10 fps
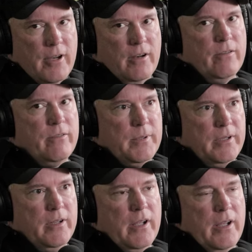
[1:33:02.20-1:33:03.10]
years, and
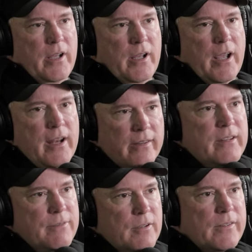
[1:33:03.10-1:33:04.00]
it's
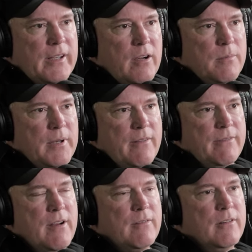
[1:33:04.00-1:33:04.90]
difficult to hear, but
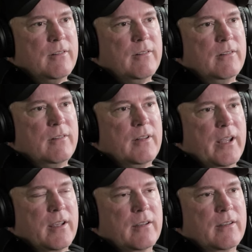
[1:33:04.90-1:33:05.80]
I've never
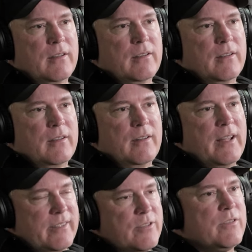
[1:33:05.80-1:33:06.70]

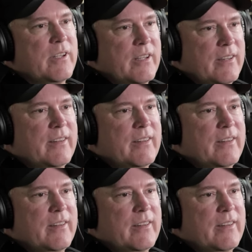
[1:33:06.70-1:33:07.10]
that's interesting that